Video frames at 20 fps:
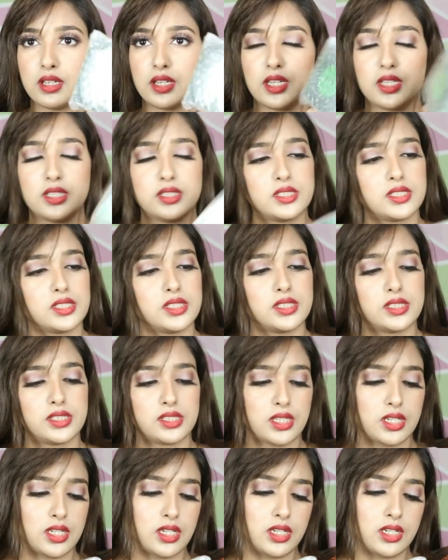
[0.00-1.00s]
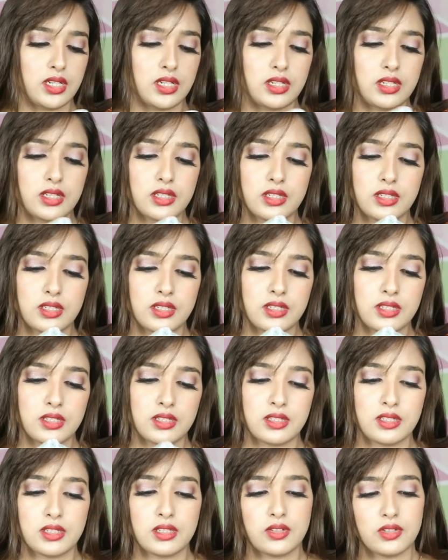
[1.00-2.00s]
It's
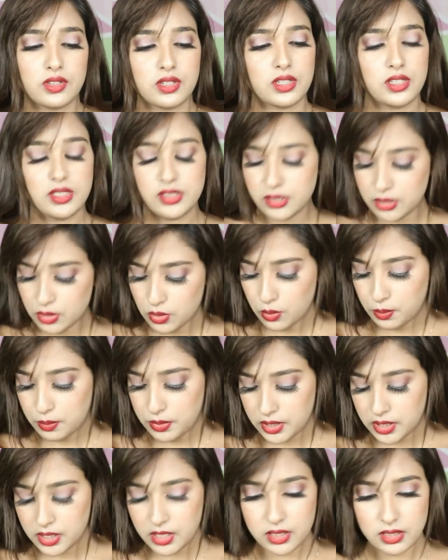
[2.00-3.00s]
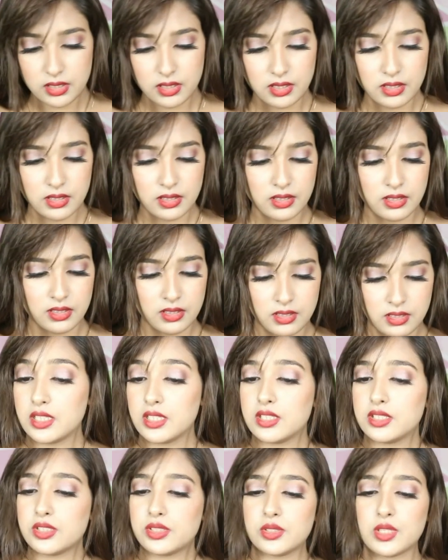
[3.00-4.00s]
okay, let's open it.
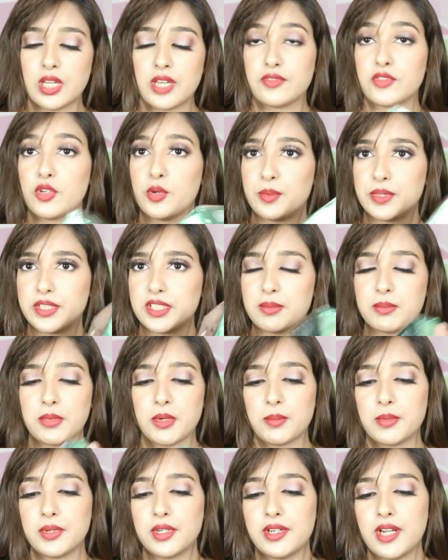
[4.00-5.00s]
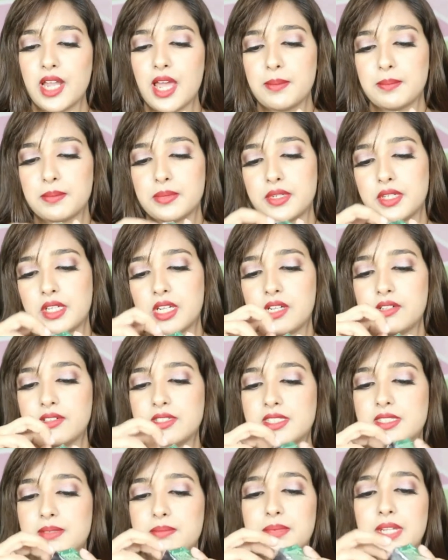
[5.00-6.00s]
So I've opened the bubble wrap. Now
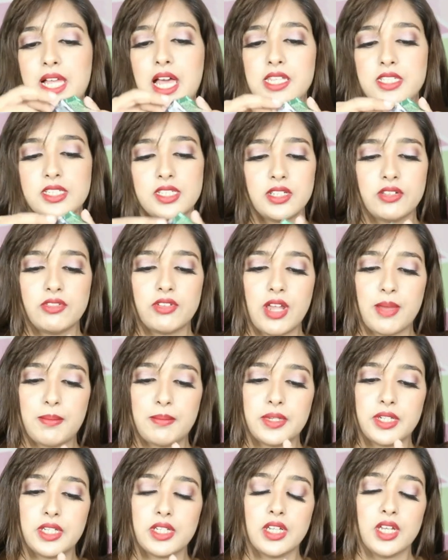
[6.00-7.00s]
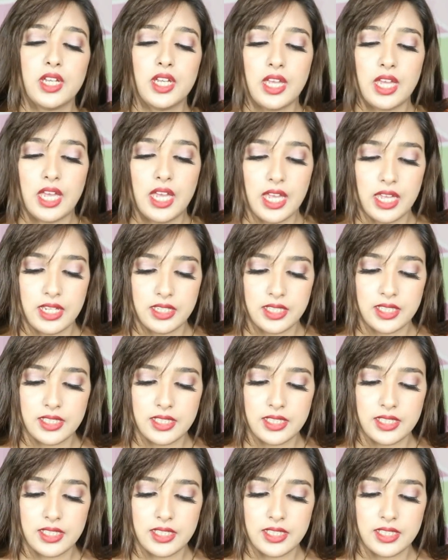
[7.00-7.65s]
it's a plastic wrapping and